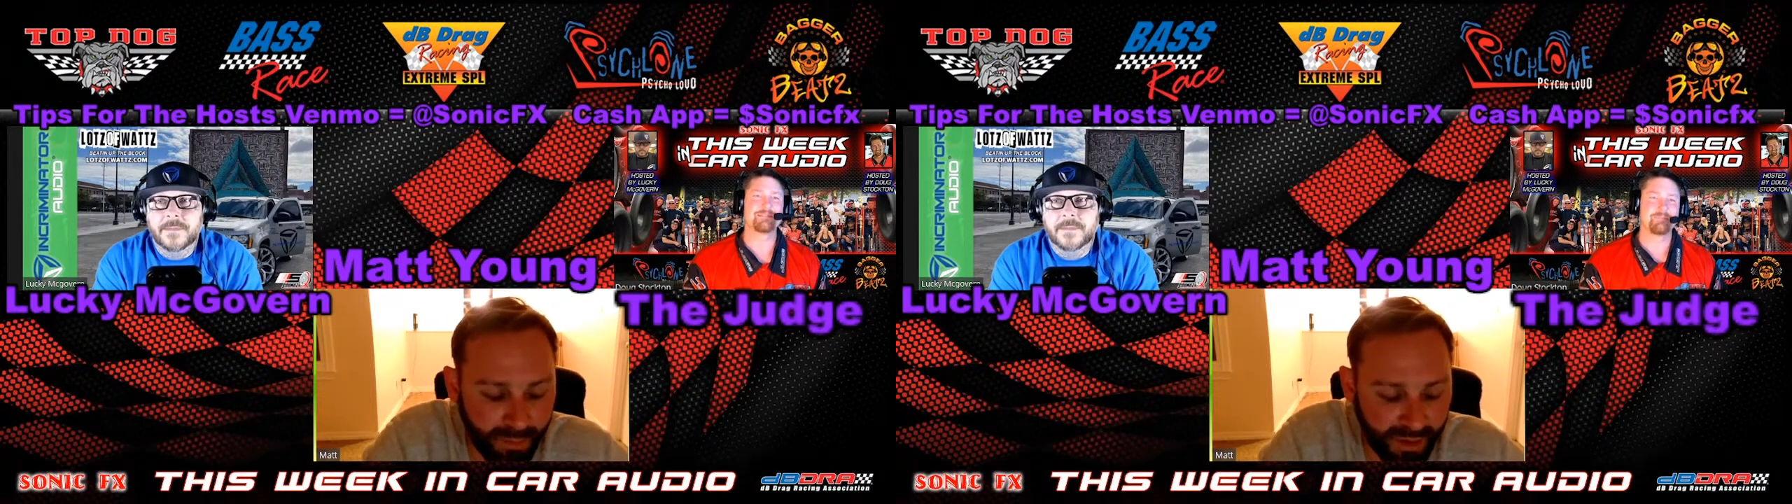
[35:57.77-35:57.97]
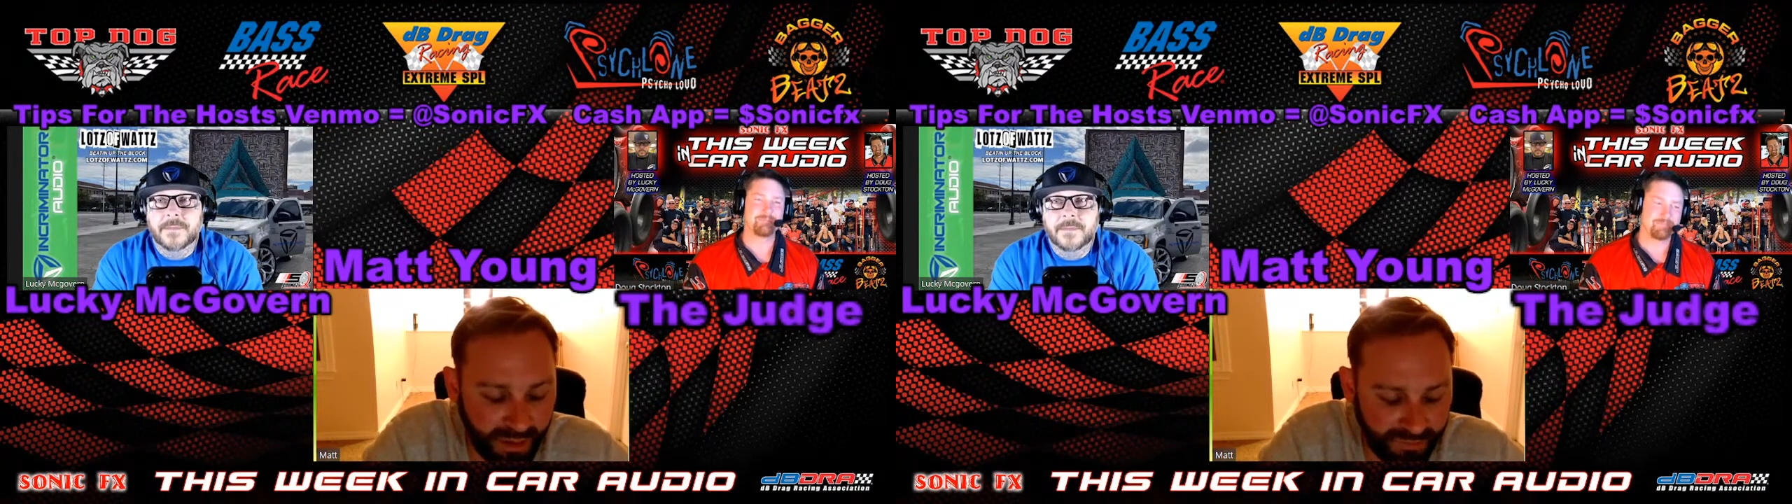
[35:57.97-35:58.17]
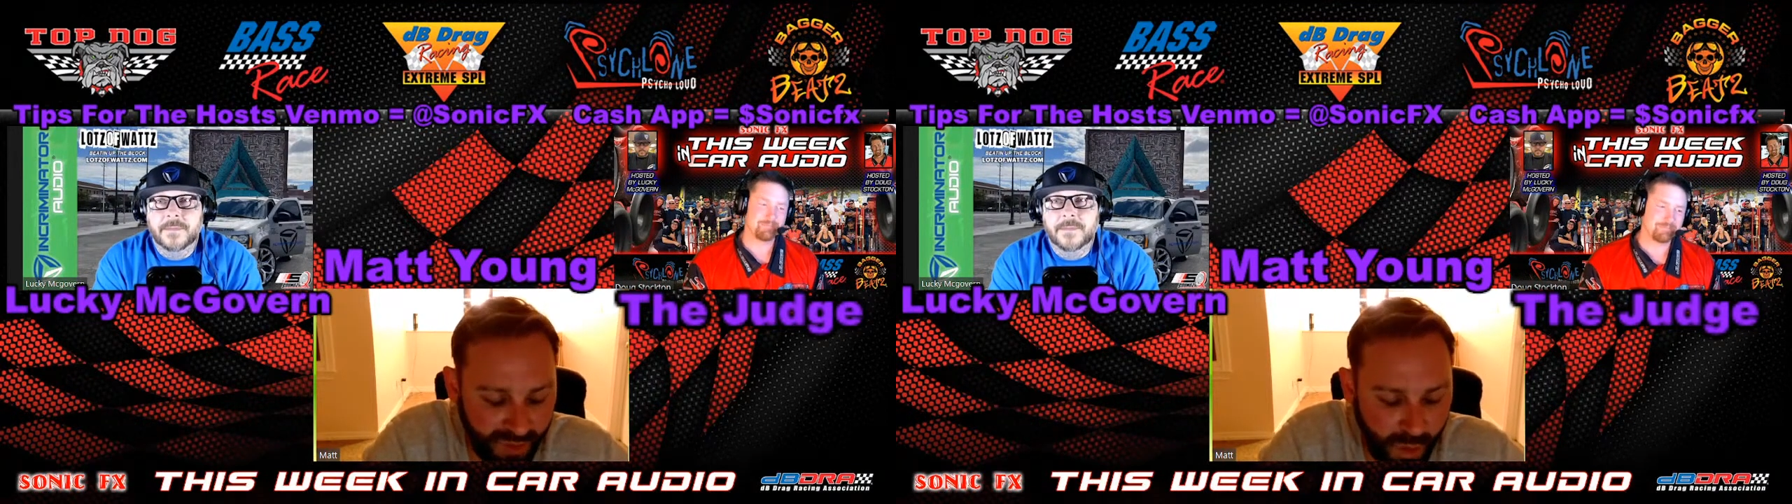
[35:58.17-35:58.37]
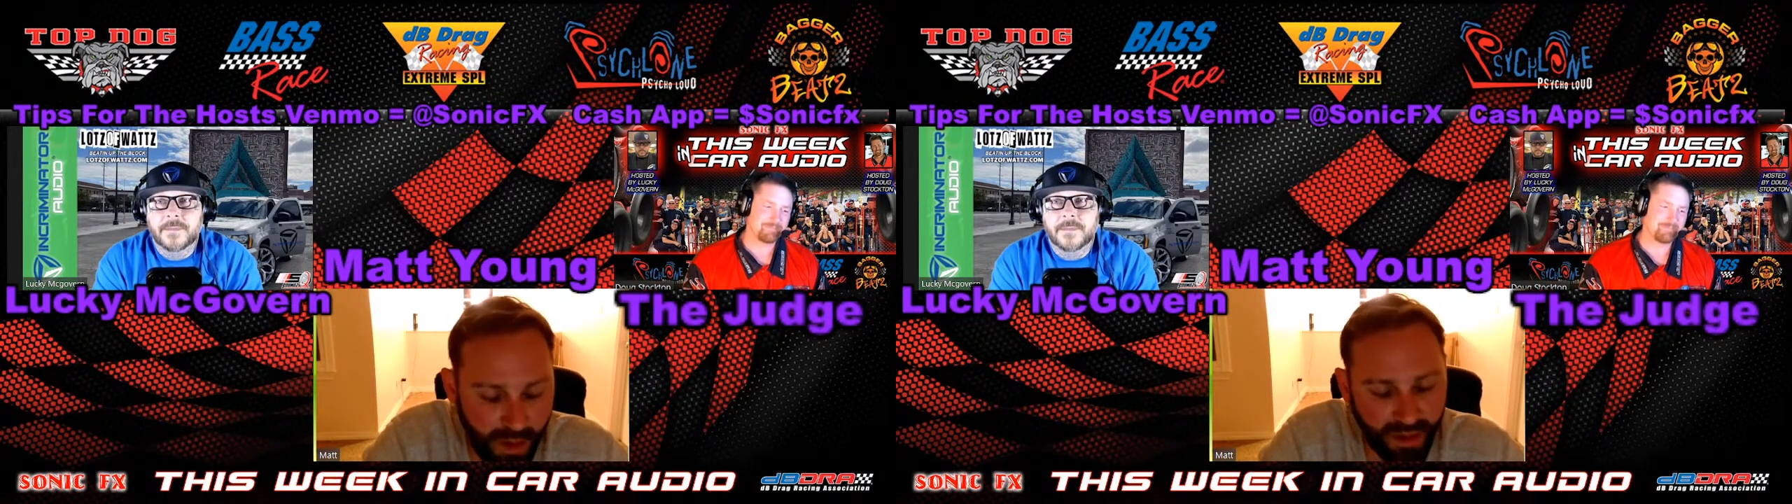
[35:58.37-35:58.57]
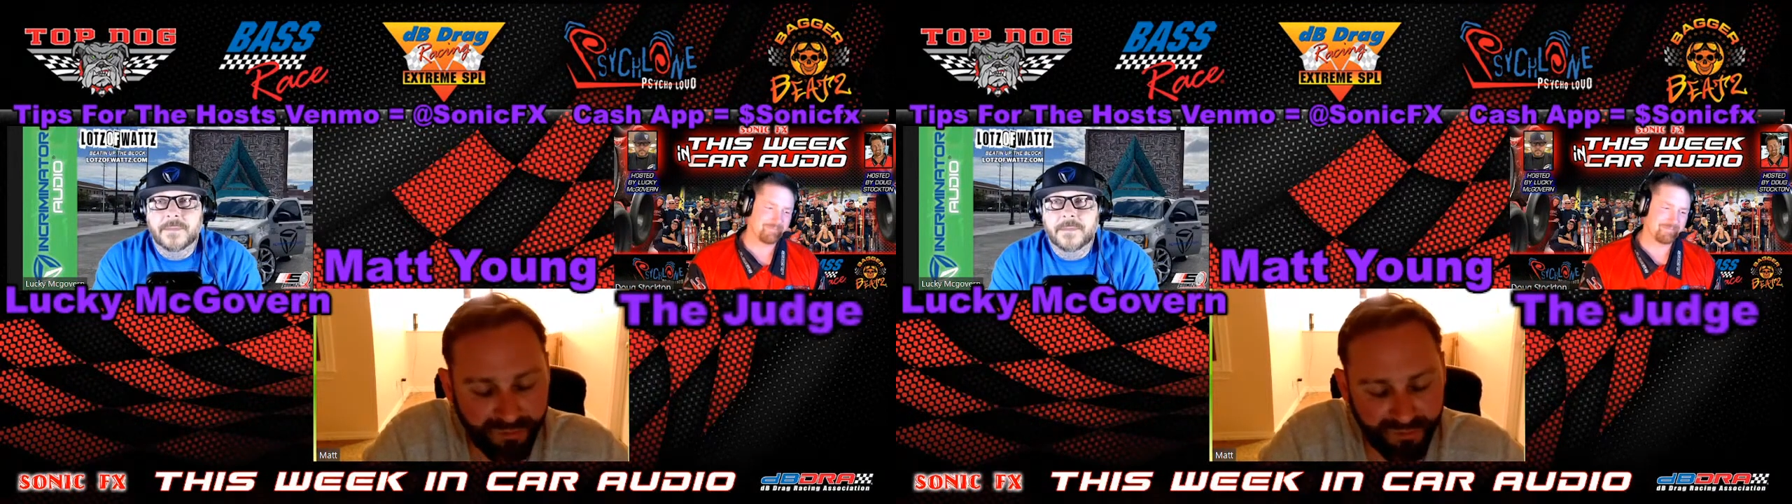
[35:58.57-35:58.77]
But if you
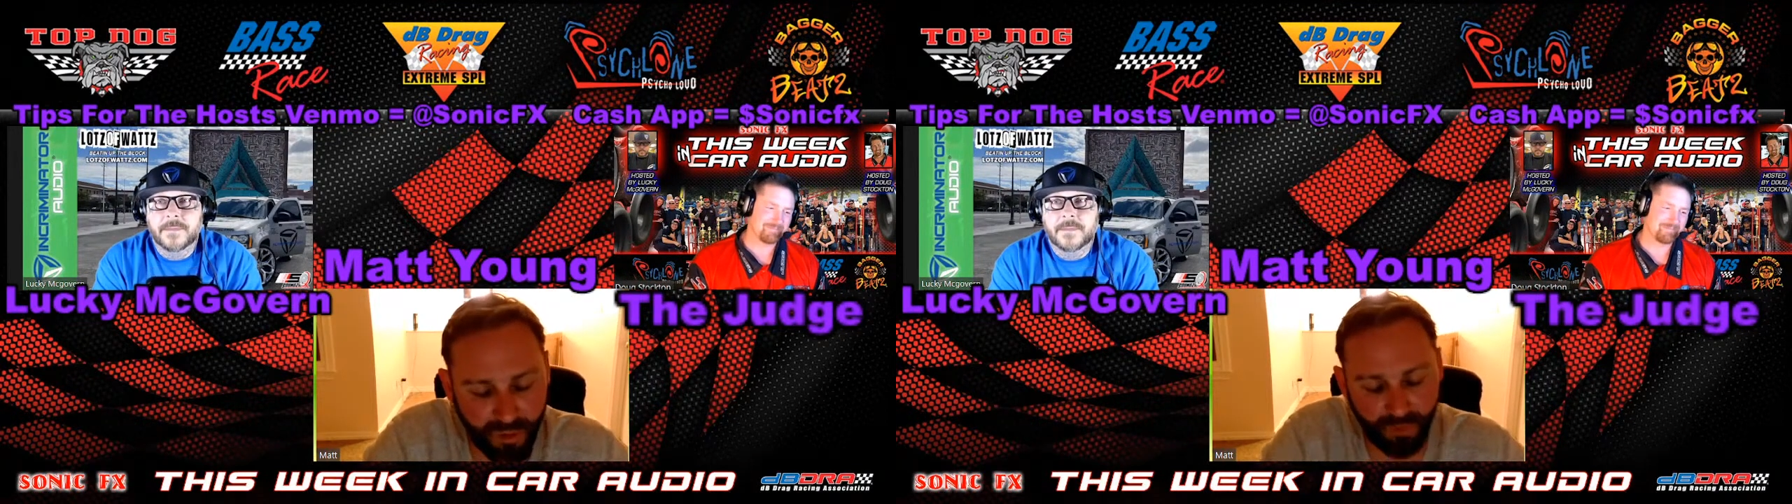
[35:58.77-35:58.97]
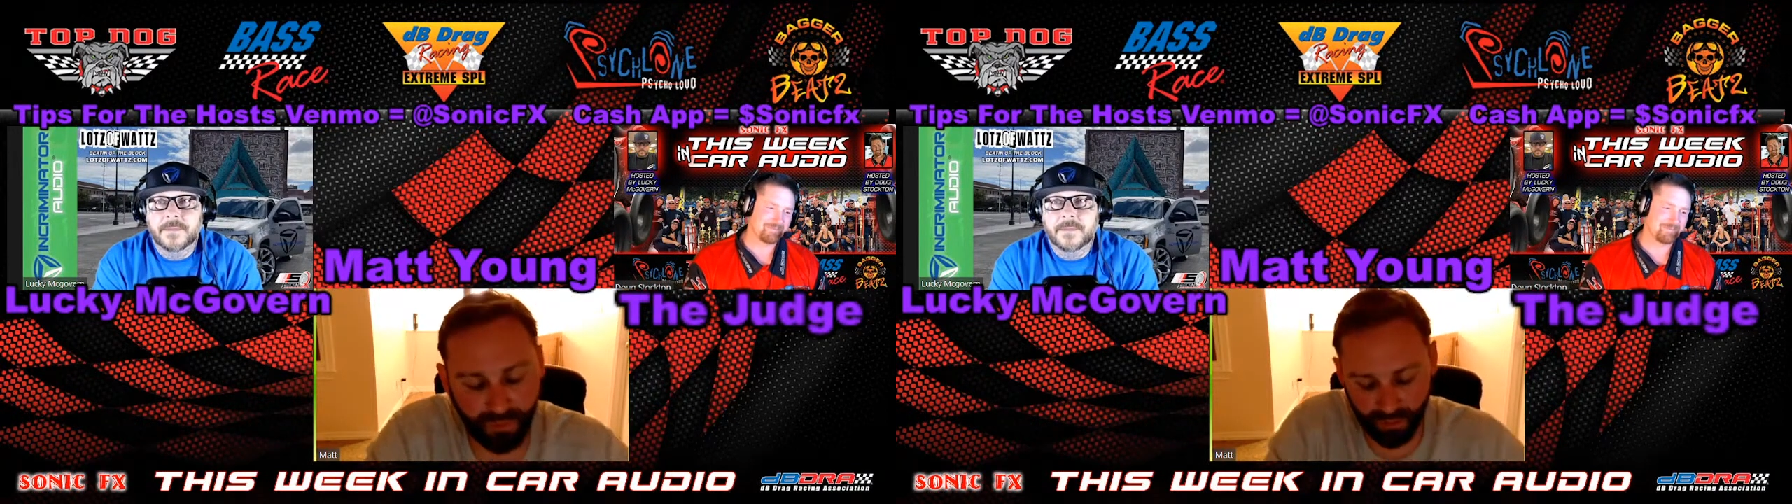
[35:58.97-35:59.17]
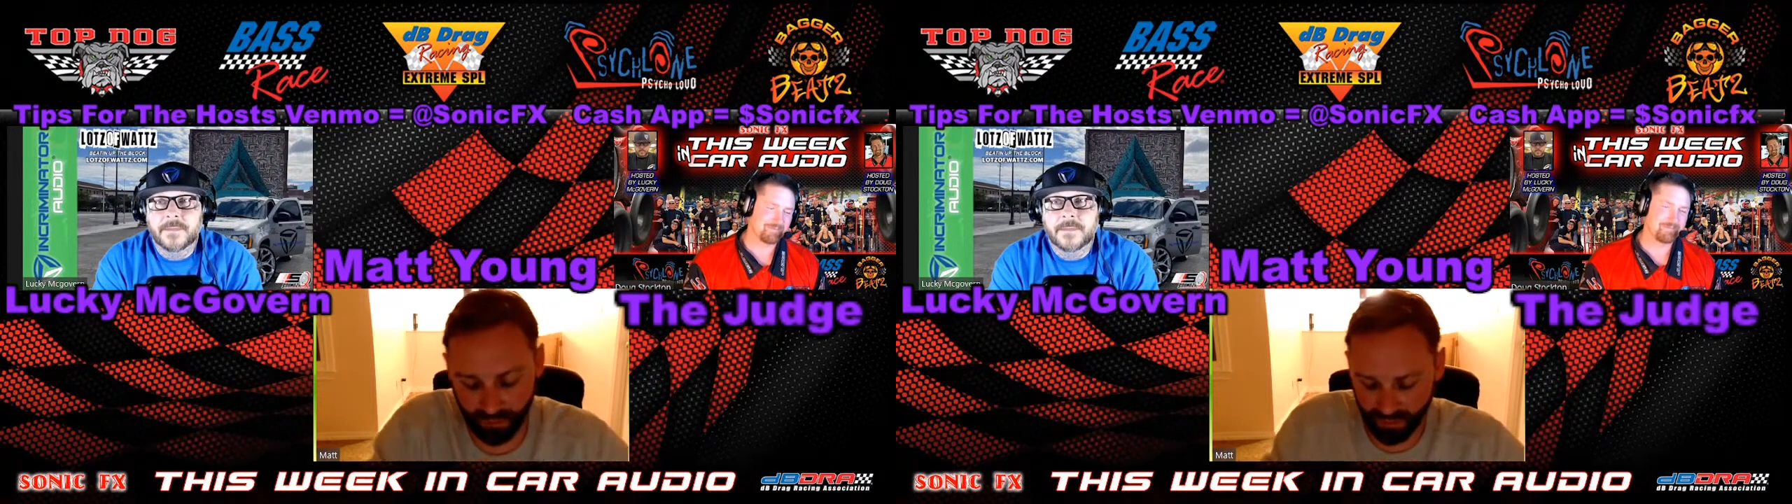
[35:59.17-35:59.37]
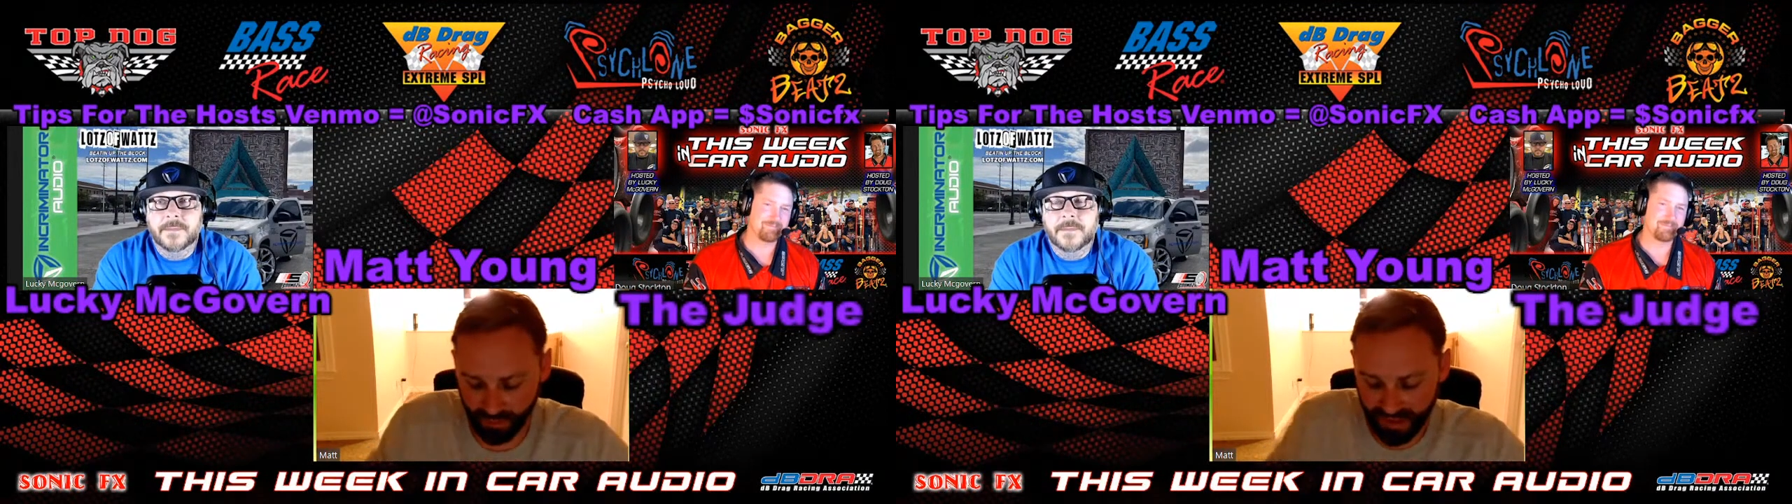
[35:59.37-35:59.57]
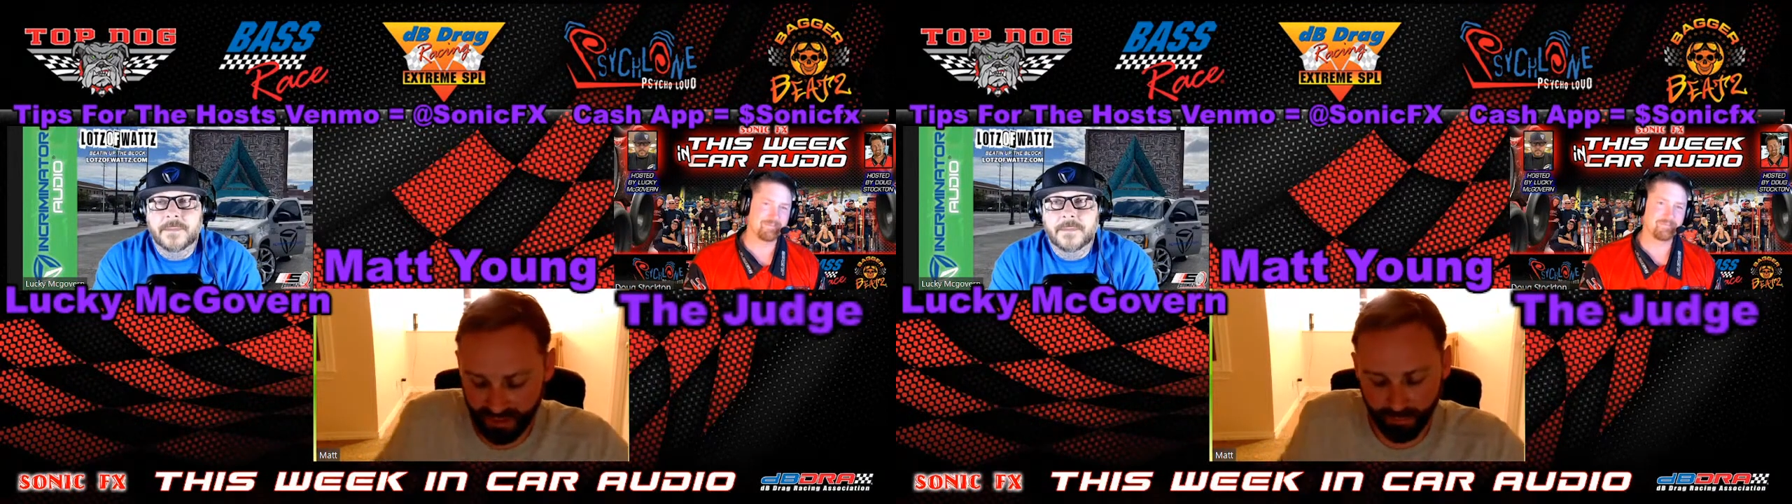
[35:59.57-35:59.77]
are going to fuse
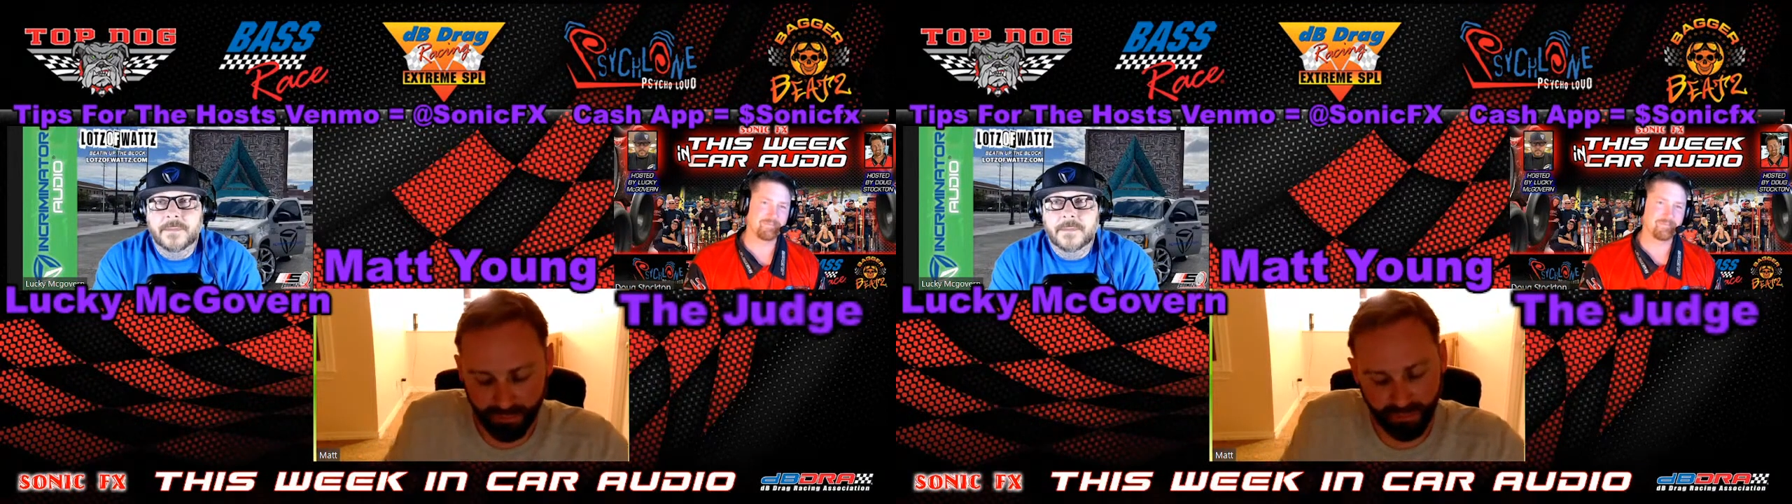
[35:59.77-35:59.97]
the main